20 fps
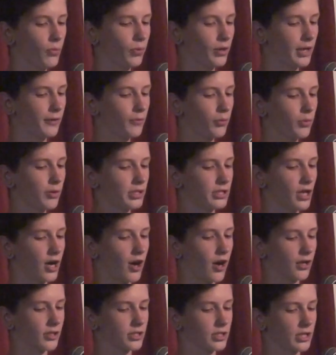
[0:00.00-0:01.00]
Whenever we
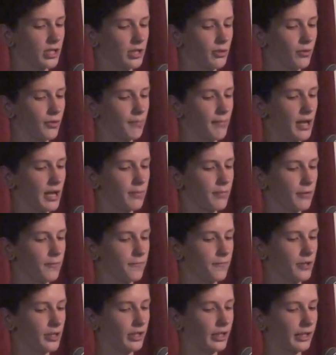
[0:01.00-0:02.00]
talked, he would make me
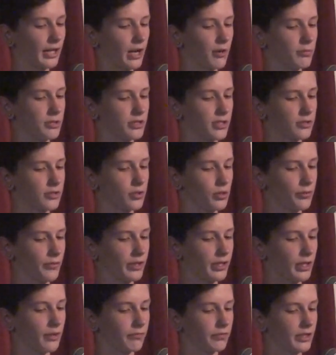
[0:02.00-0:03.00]
feel like I was
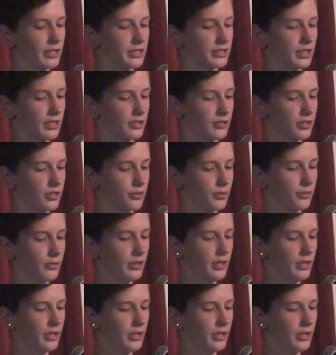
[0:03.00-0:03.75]
deserving of listening to,